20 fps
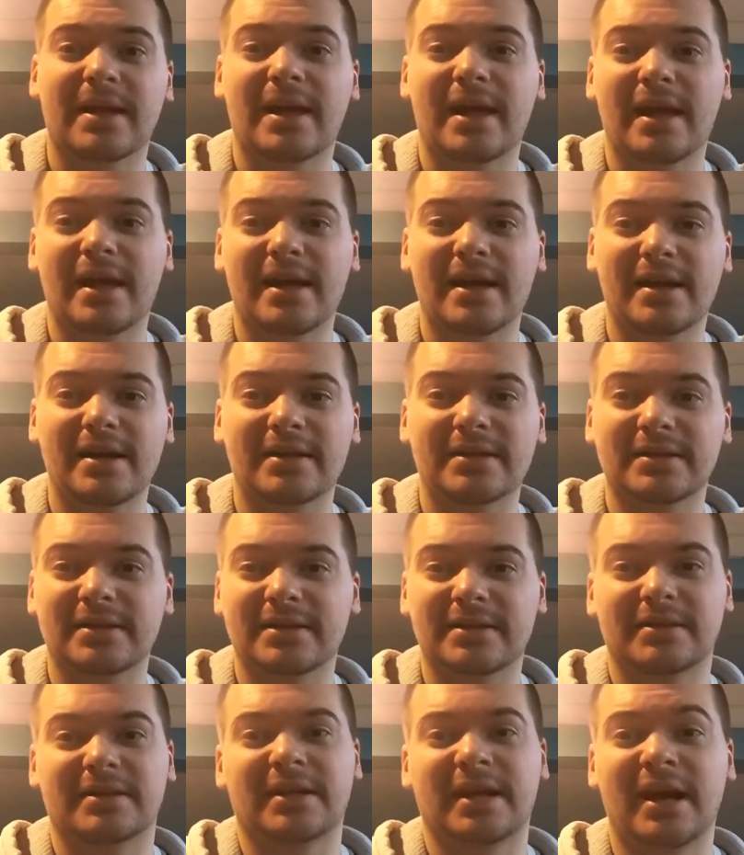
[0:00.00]
and
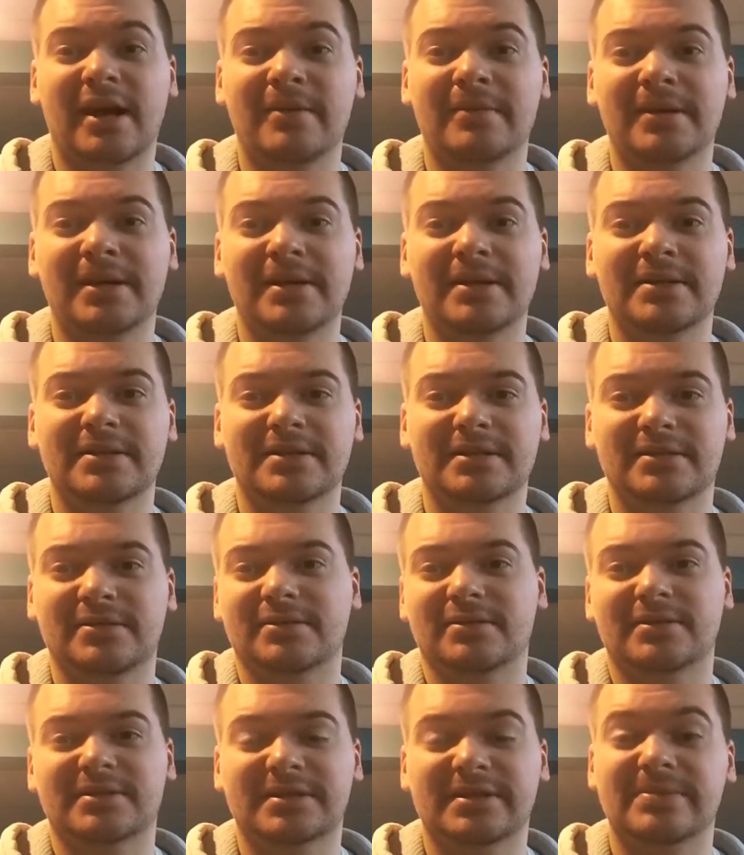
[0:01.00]
comment,
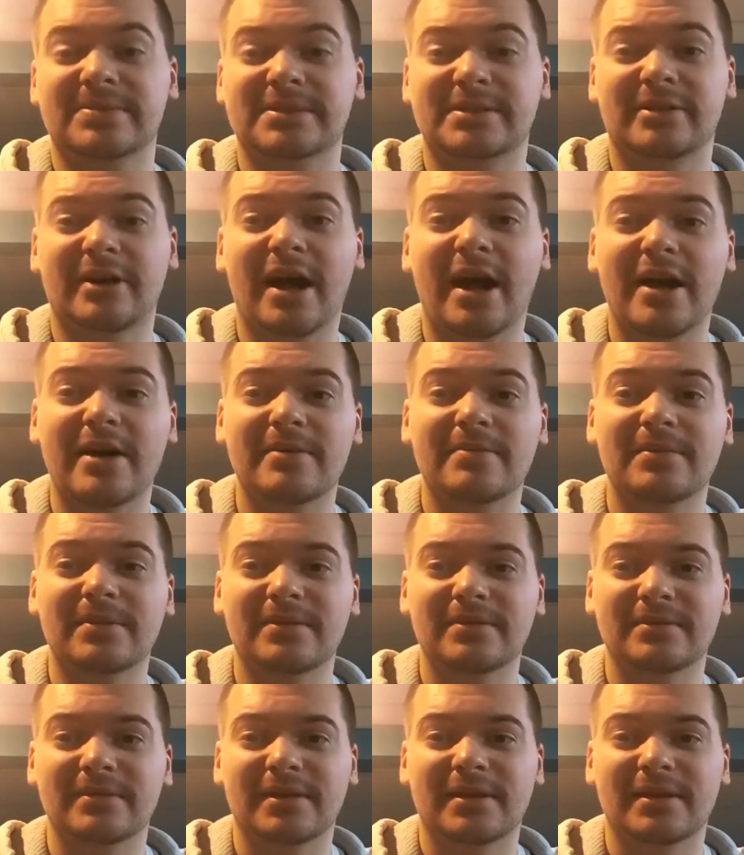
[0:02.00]
subscribe,